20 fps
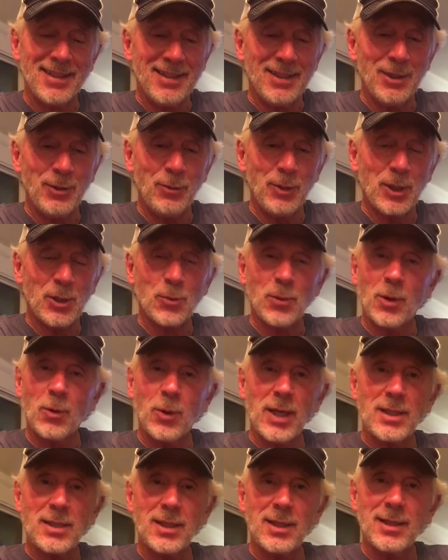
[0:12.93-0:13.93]
who has
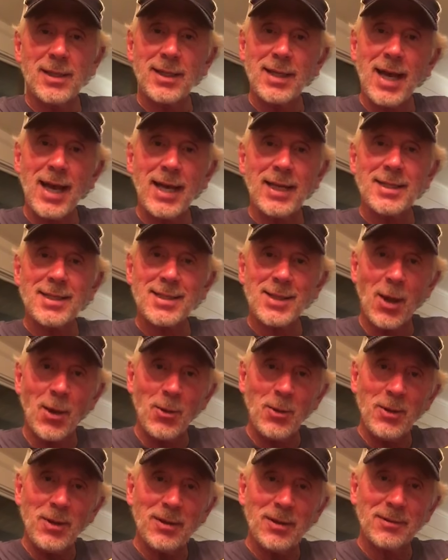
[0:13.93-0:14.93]
requested tonight's
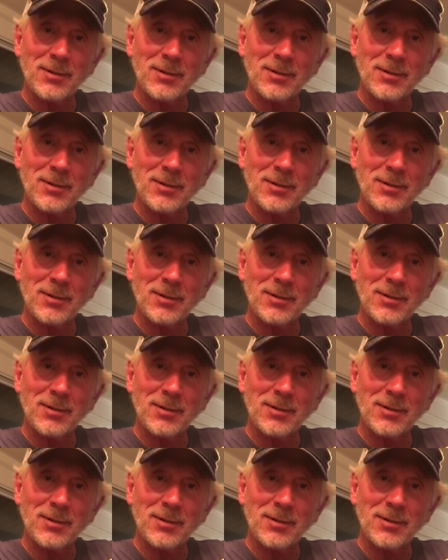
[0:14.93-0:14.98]
song.